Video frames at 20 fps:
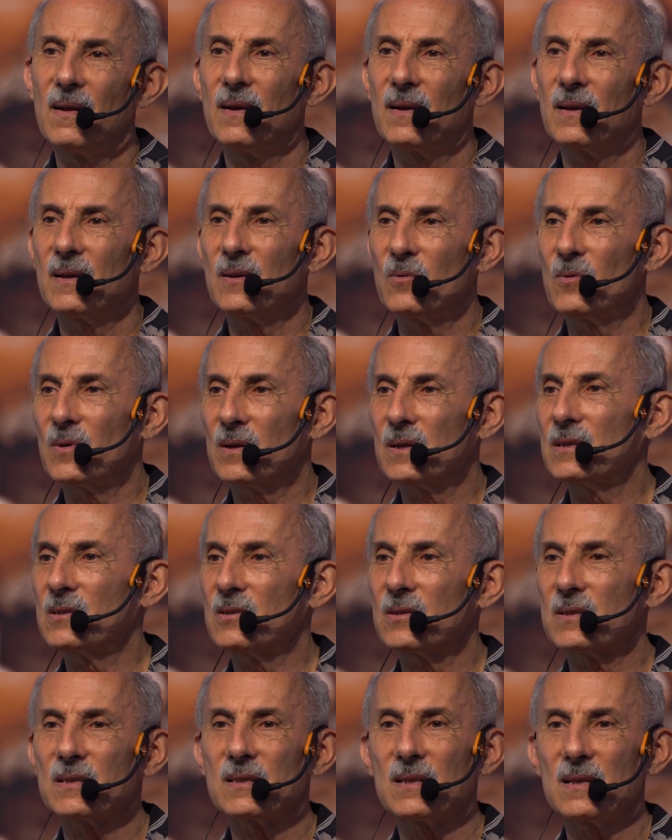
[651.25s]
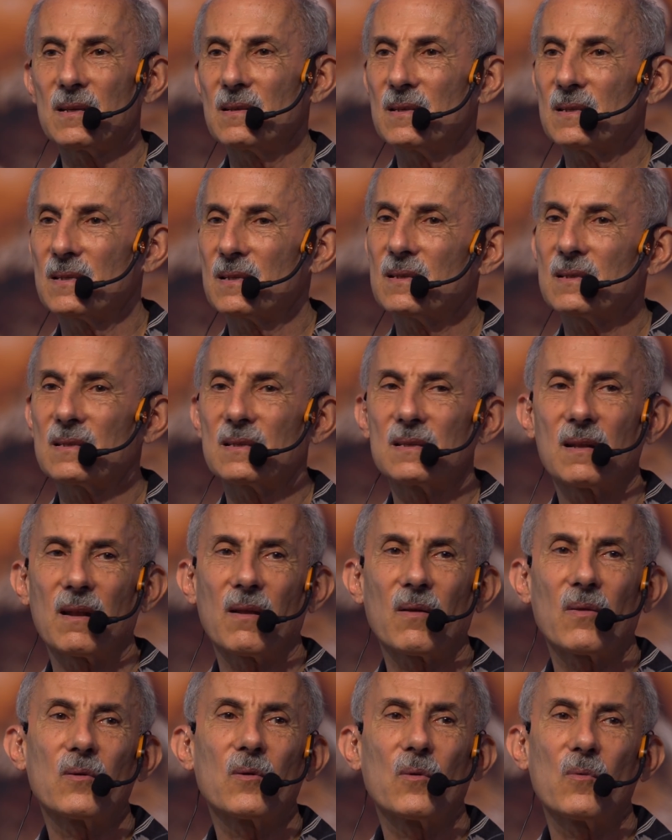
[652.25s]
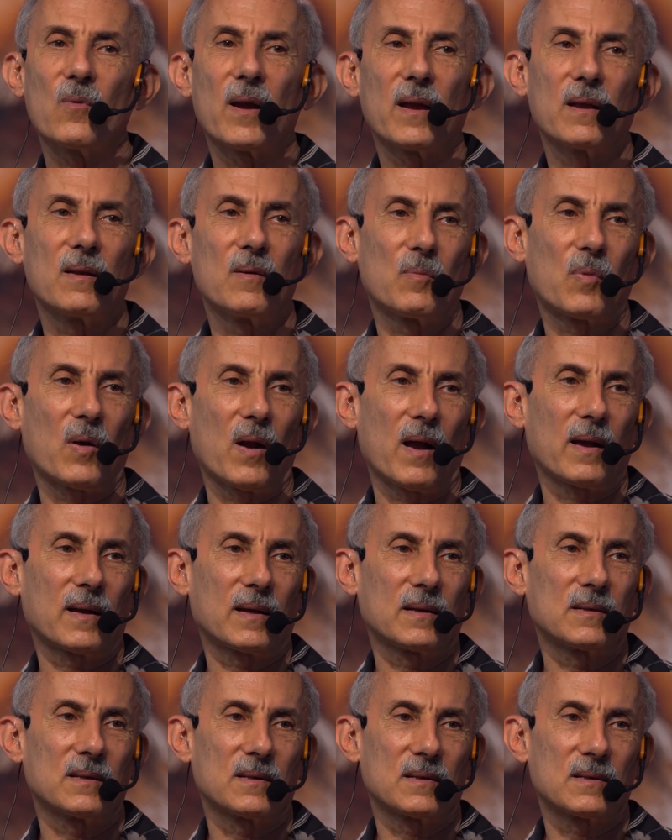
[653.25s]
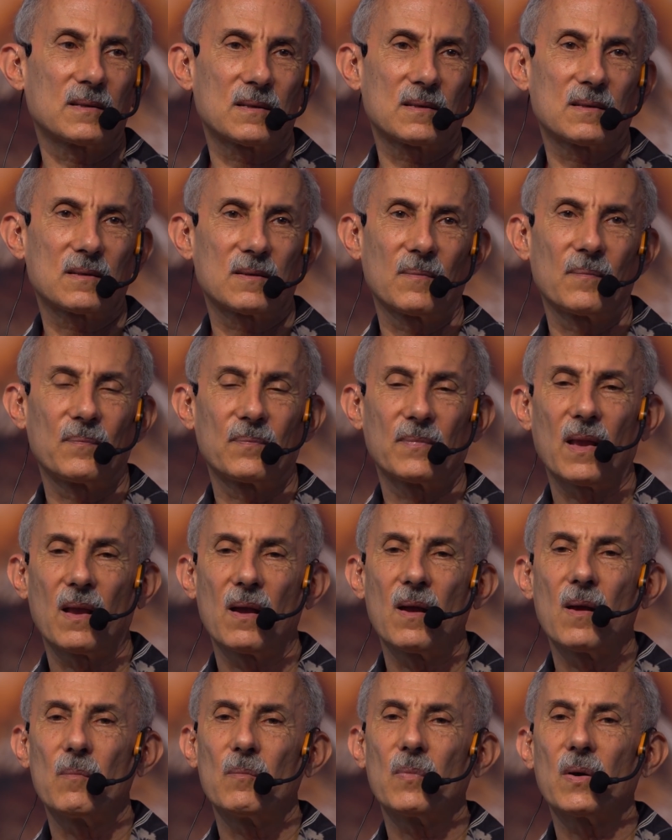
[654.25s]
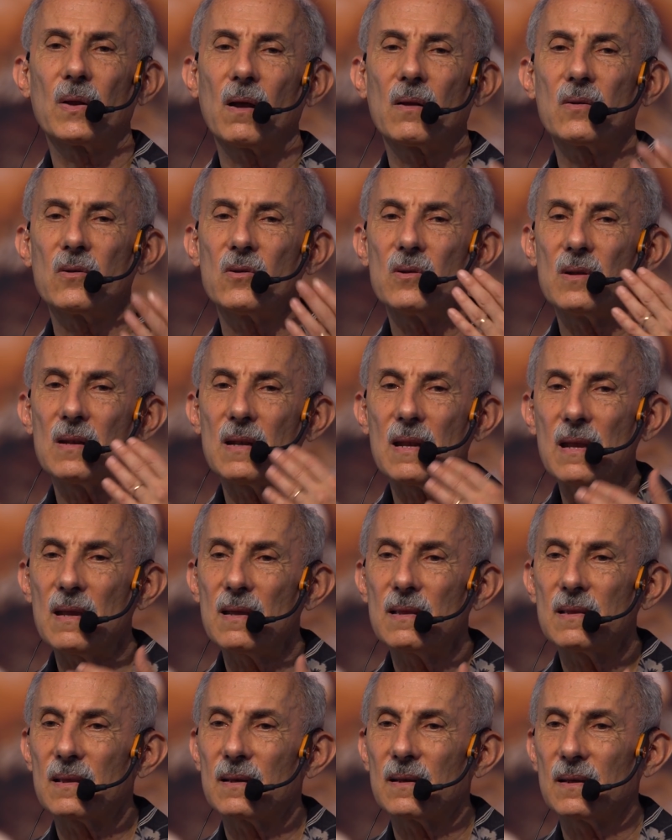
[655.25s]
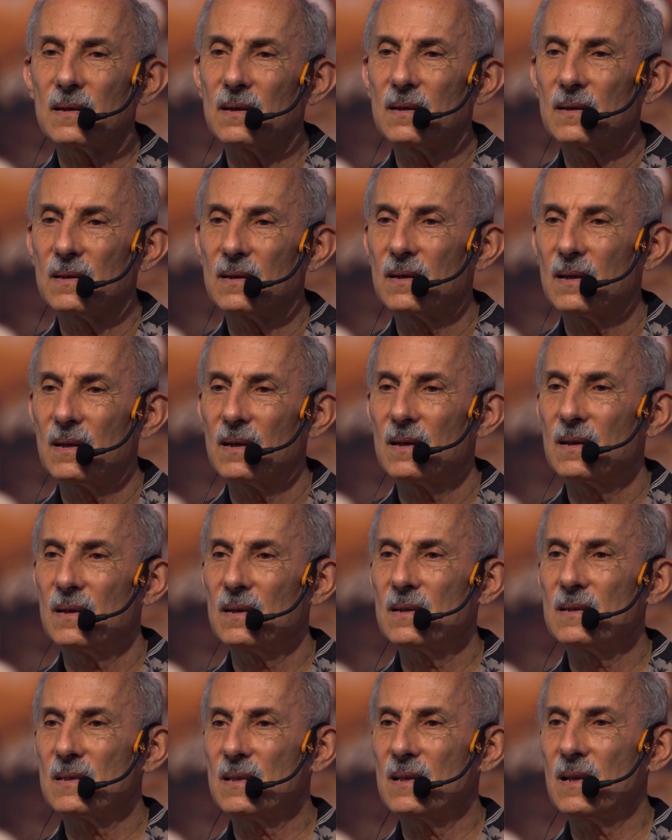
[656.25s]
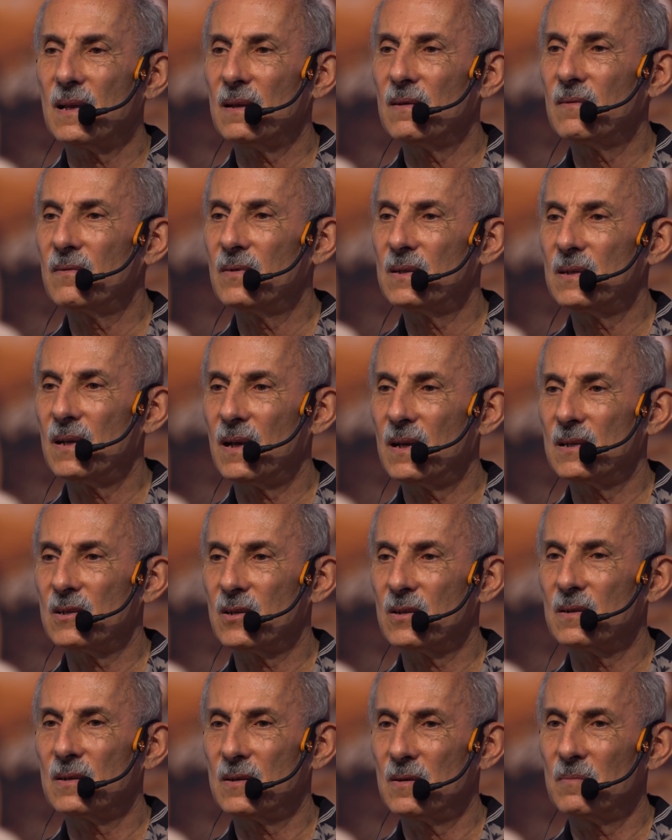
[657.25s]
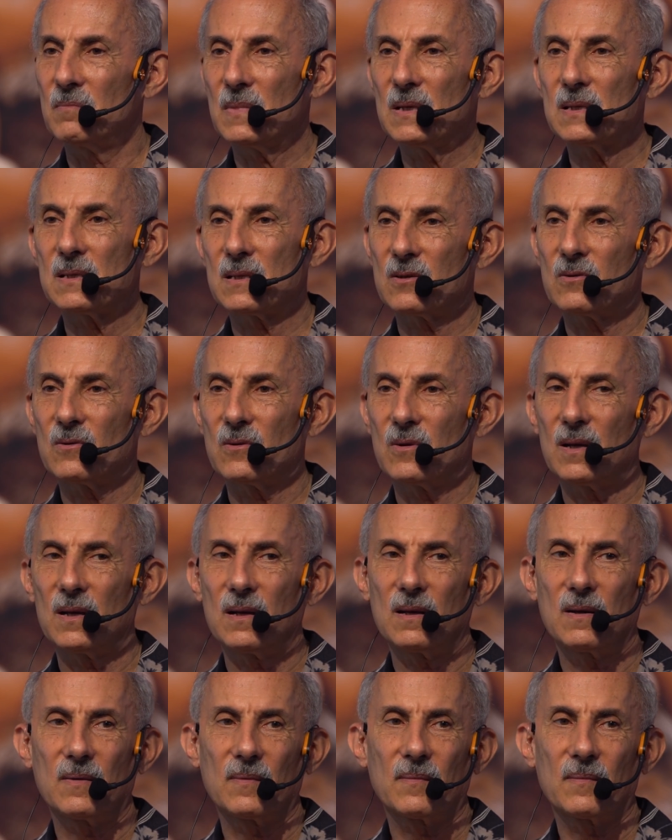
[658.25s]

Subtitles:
You want to just see this is another way to practice. But underneath it is the invitation to mystery